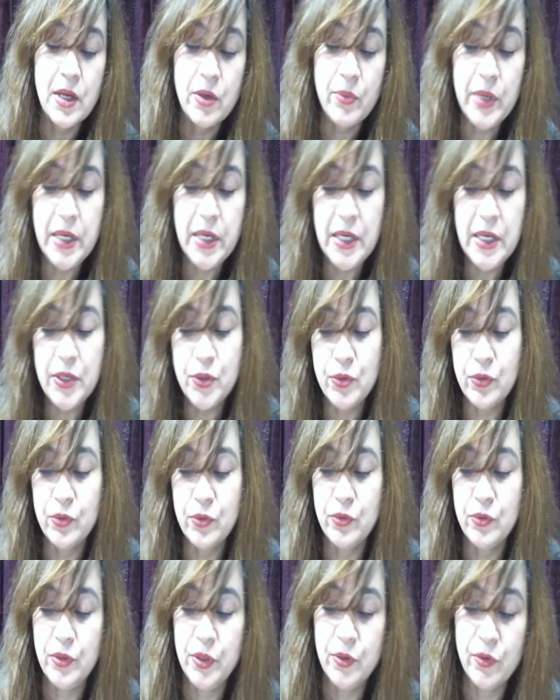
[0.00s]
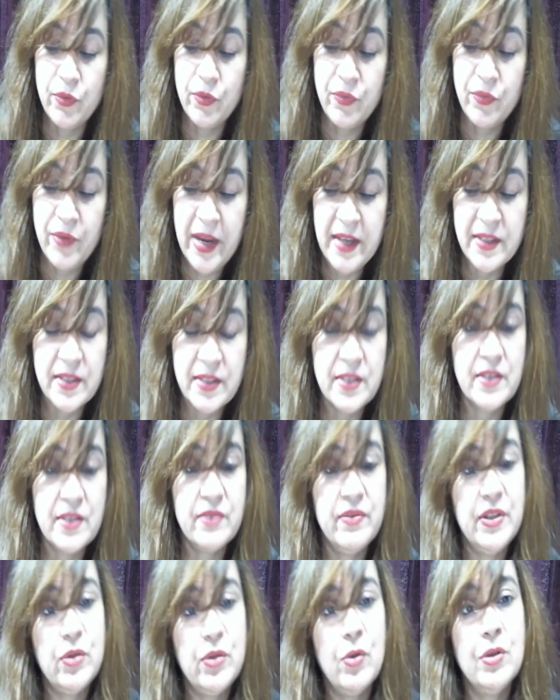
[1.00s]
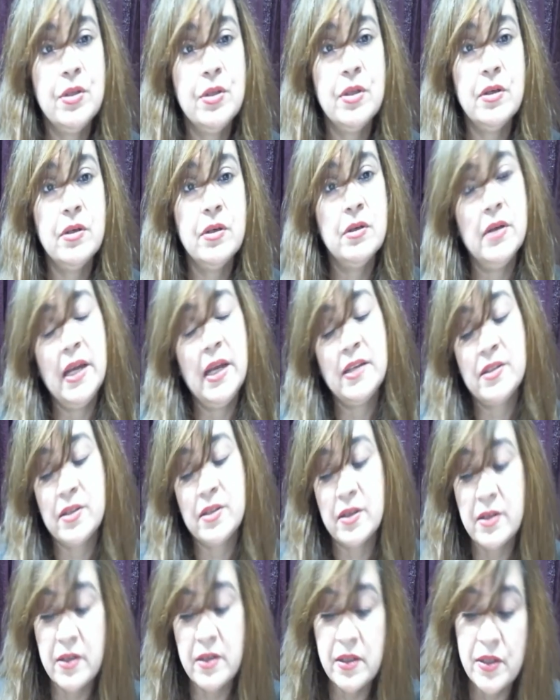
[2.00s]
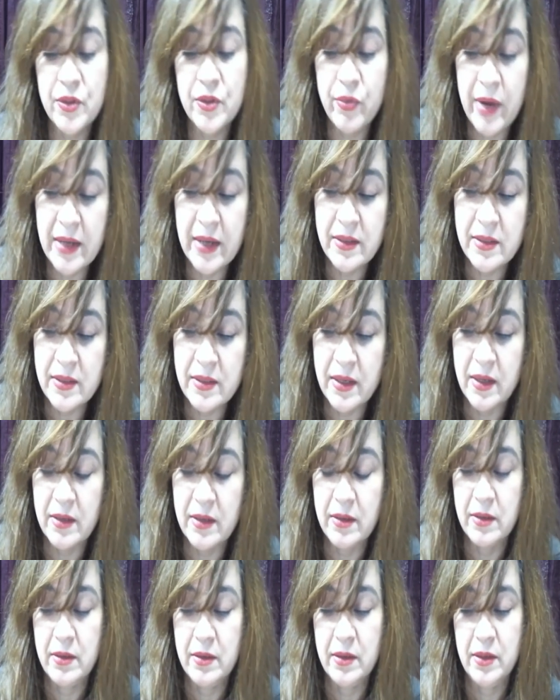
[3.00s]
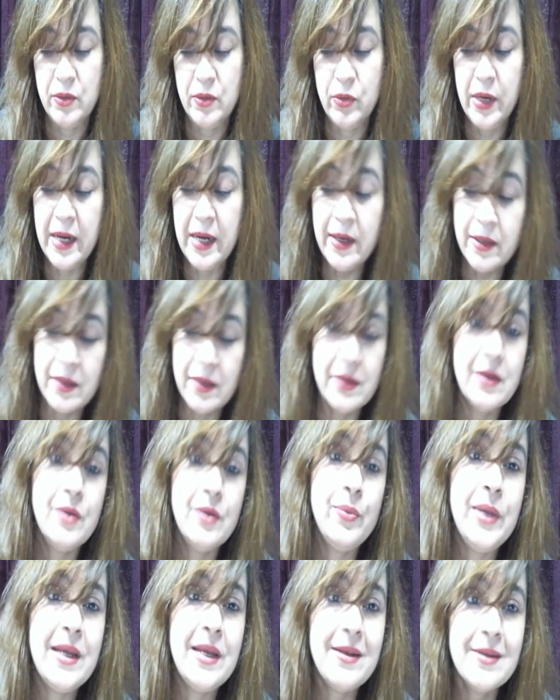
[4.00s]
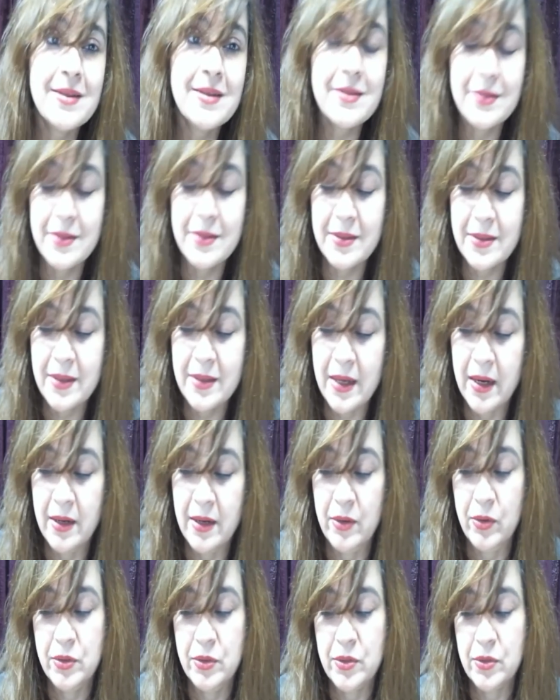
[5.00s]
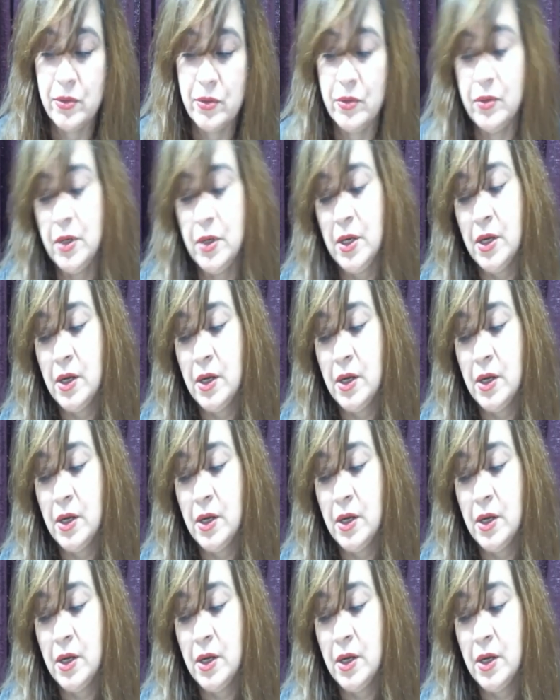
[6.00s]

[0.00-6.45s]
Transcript: We need to face with all the external threats and internal weaknesses, and also